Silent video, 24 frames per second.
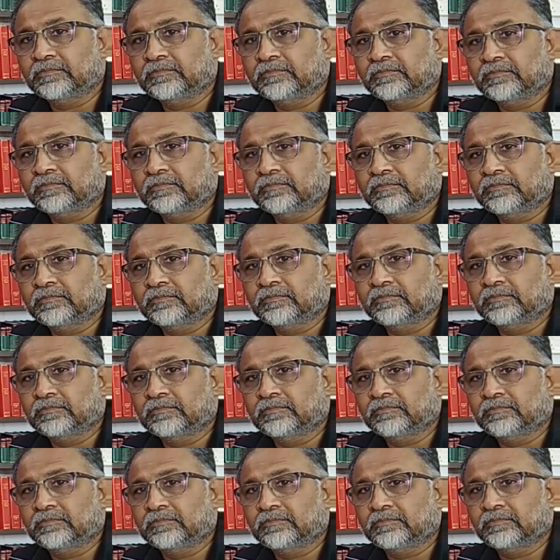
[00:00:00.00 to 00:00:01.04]

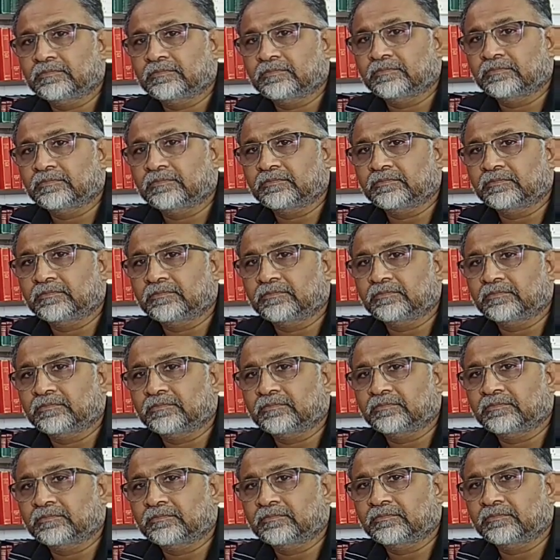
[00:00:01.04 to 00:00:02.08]

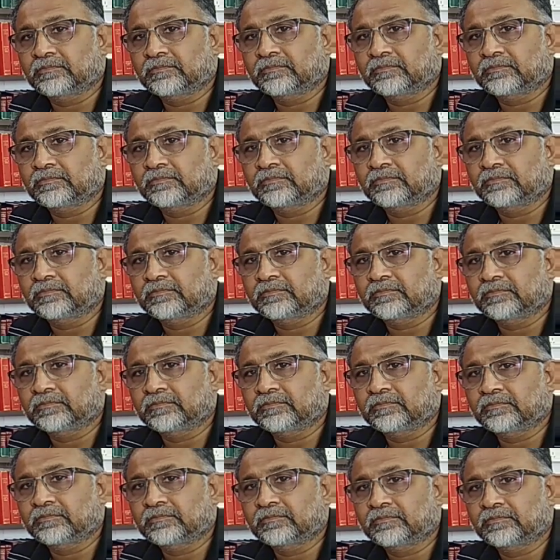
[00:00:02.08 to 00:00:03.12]

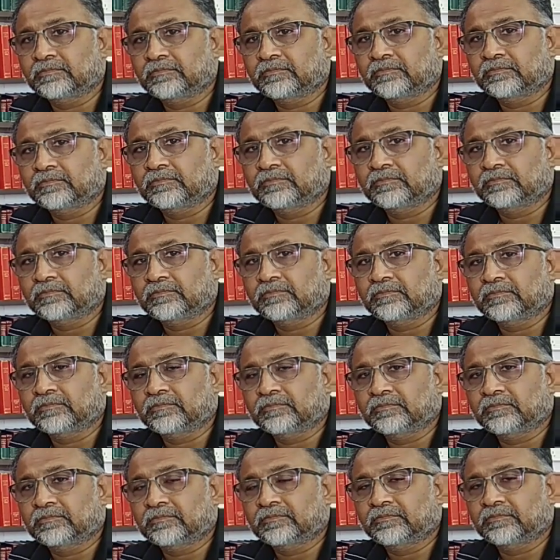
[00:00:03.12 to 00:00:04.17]

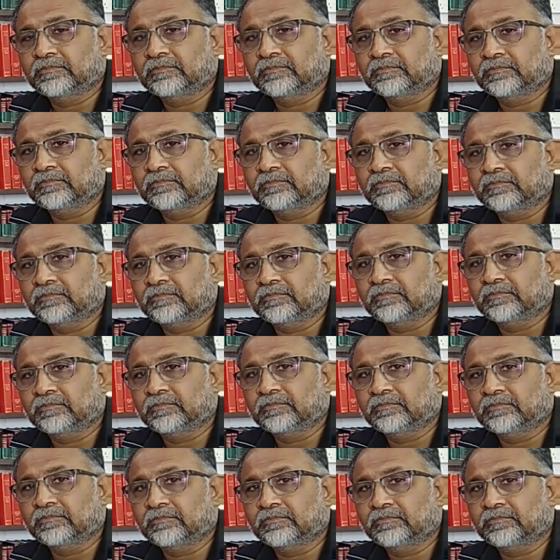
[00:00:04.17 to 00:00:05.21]

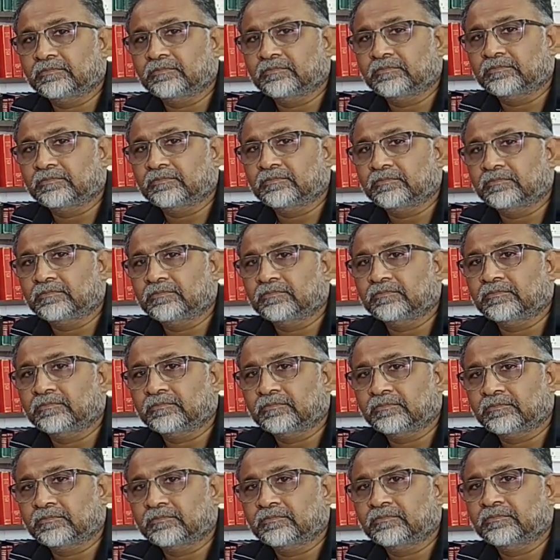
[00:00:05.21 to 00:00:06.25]

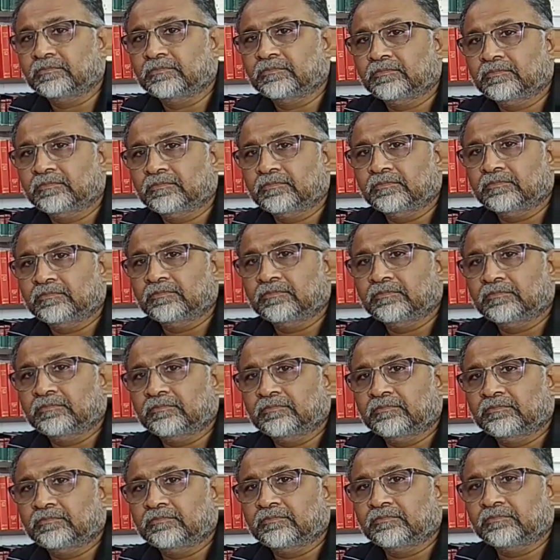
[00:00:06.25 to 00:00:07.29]

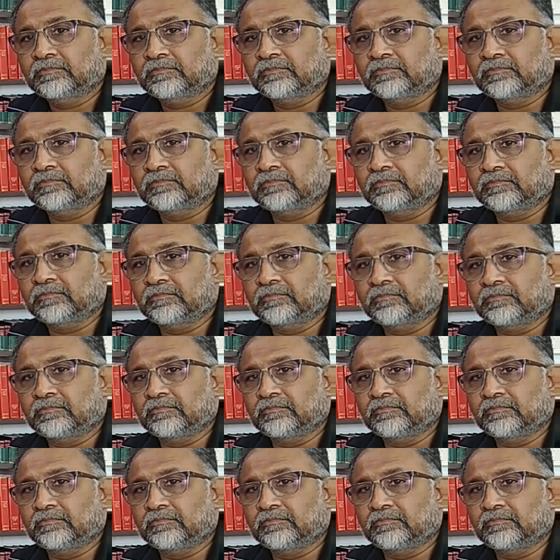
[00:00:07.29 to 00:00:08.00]
(not speaking)